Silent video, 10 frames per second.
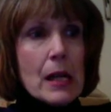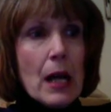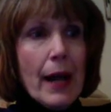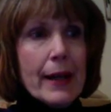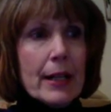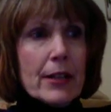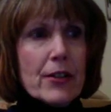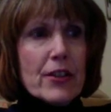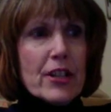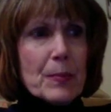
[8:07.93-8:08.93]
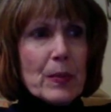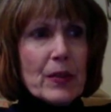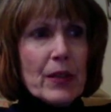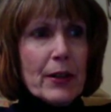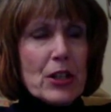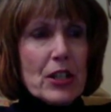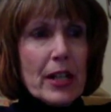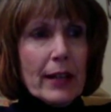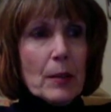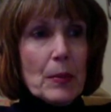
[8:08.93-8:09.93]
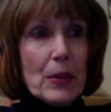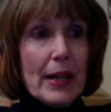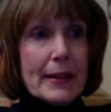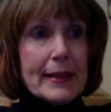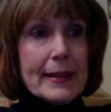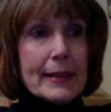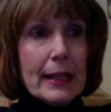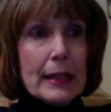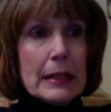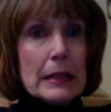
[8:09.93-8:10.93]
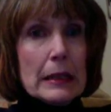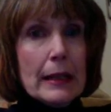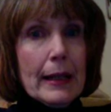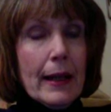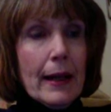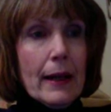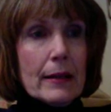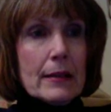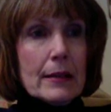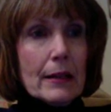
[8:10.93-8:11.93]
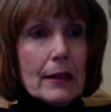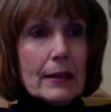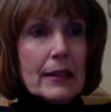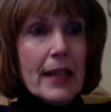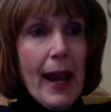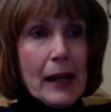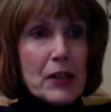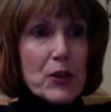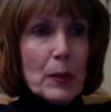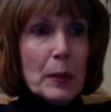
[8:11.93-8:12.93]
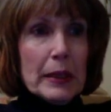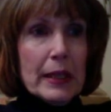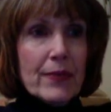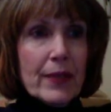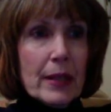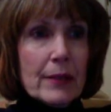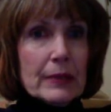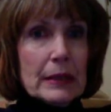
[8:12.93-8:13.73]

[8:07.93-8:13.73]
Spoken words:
I understand the process and the actual belief of